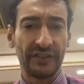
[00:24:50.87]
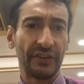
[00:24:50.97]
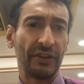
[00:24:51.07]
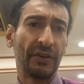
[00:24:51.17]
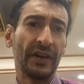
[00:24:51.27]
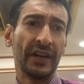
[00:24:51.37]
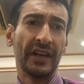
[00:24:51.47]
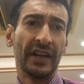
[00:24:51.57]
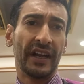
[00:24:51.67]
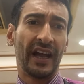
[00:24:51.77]
as though
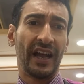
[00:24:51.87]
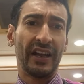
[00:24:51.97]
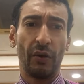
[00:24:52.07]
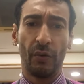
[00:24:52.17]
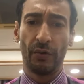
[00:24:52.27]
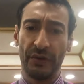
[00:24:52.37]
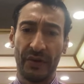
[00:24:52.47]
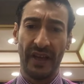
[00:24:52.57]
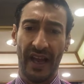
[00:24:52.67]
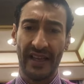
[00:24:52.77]
I owe you
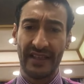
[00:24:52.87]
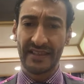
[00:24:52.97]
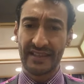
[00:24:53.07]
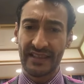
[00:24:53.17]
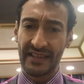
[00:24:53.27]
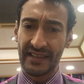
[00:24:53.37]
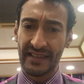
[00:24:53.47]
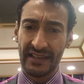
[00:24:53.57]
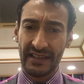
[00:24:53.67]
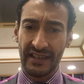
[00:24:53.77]
guys
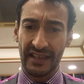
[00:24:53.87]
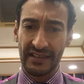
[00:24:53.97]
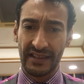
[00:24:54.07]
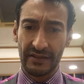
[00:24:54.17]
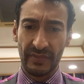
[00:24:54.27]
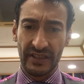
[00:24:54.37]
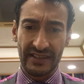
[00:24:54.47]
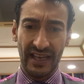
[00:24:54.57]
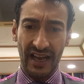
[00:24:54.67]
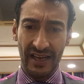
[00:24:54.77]
a little bit of
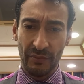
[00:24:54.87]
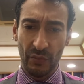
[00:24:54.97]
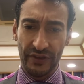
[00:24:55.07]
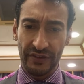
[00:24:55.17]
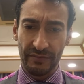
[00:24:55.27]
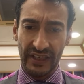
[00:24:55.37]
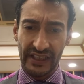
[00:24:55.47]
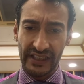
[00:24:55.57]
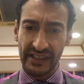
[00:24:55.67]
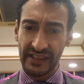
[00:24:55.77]
time with
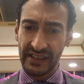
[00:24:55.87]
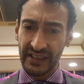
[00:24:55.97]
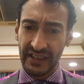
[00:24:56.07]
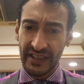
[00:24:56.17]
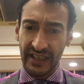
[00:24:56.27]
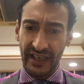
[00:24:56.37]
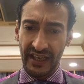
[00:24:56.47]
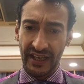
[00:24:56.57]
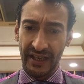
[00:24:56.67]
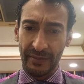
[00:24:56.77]
me.
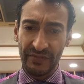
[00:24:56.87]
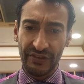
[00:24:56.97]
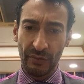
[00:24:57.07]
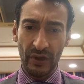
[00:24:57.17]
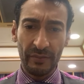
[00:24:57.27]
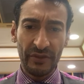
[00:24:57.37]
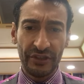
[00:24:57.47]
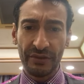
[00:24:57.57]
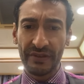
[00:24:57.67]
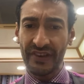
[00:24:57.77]
Um, so what I'm going
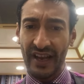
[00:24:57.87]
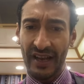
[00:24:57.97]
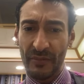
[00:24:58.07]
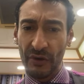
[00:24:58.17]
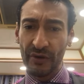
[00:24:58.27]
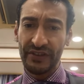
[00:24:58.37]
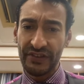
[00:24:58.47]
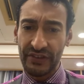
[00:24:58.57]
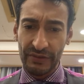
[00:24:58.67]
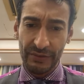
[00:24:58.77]
to do is I'm going
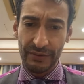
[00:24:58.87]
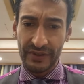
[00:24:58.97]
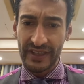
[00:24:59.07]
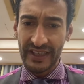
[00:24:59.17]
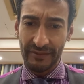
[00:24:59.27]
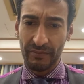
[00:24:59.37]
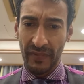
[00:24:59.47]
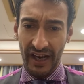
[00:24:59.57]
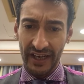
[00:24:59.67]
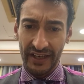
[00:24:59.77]
to keep
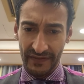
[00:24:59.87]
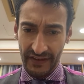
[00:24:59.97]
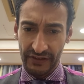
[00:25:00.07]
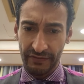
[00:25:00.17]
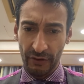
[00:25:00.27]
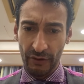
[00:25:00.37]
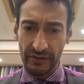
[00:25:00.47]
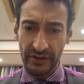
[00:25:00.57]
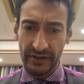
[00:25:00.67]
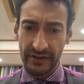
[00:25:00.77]
my this
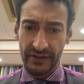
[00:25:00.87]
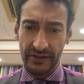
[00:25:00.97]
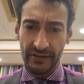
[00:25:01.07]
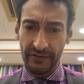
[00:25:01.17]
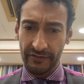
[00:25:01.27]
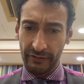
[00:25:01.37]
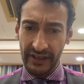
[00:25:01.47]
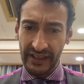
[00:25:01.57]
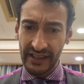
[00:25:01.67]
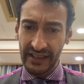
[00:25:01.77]
phone
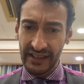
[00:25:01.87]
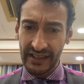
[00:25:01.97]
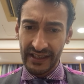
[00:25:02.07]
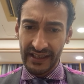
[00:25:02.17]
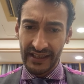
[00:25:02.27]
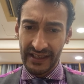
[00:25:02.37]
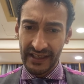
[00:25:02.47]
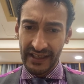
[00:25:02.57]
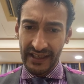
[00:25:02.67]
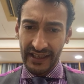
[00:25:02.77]
free
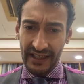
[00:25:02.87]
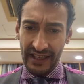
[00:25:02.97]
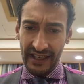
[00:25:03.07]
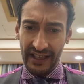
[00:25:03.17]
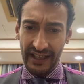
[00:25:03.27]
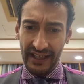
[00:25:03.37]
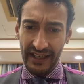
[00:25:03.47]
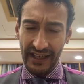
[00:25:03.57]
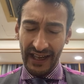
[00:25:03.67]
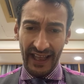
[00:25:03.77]
uh,